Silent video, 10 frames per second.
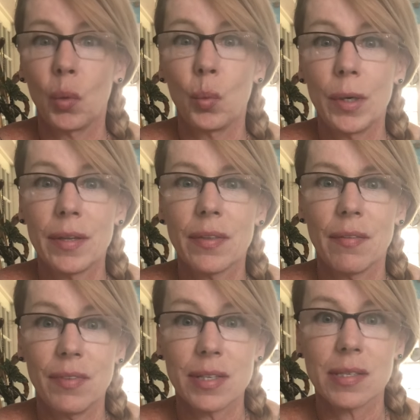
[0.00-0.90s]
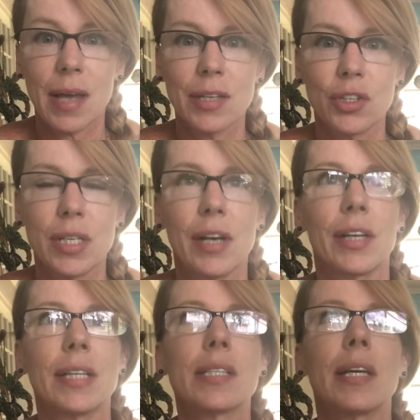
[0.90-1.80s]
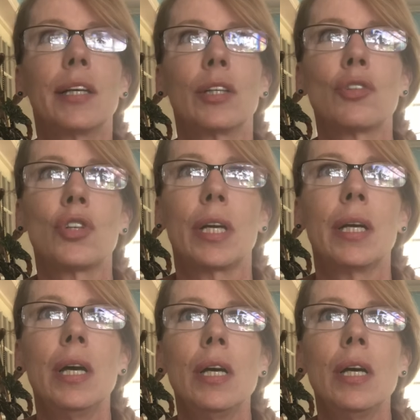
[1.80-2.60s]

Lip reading: with this Sagittarius energy.